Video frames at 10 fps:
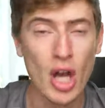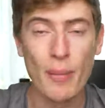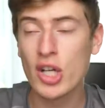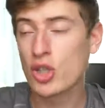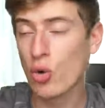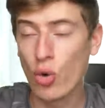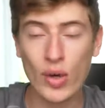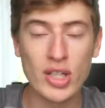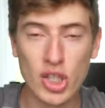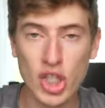because you'll
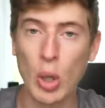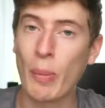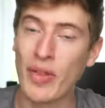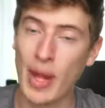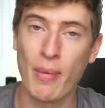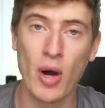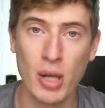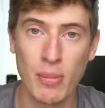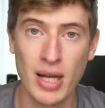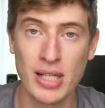always show up in their
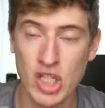marketplace,